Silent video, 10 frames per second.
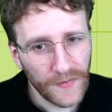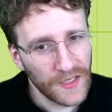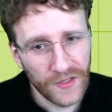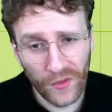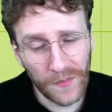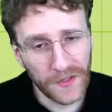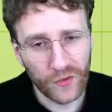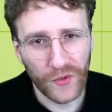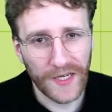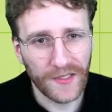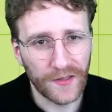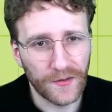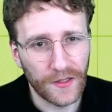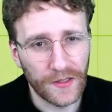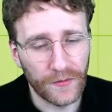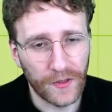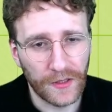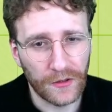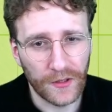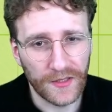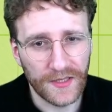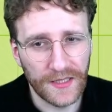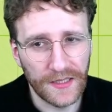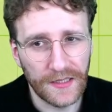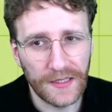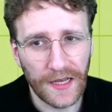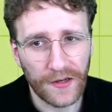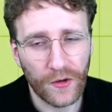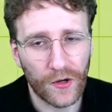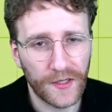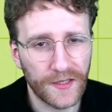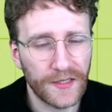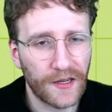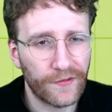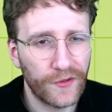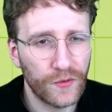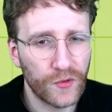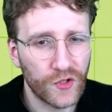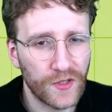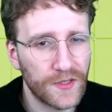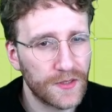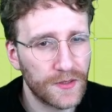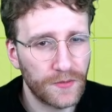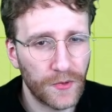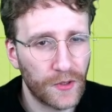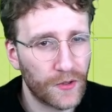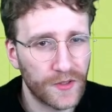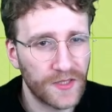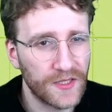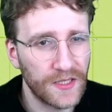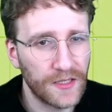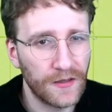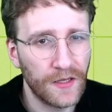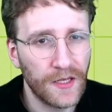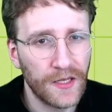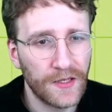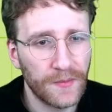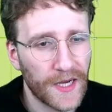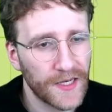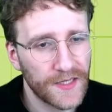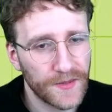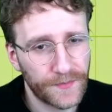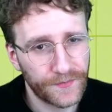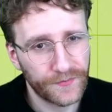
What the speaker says: Triple trade in. We gotta see the Dark Callings, Dark Fusions. We gotta see the Mice.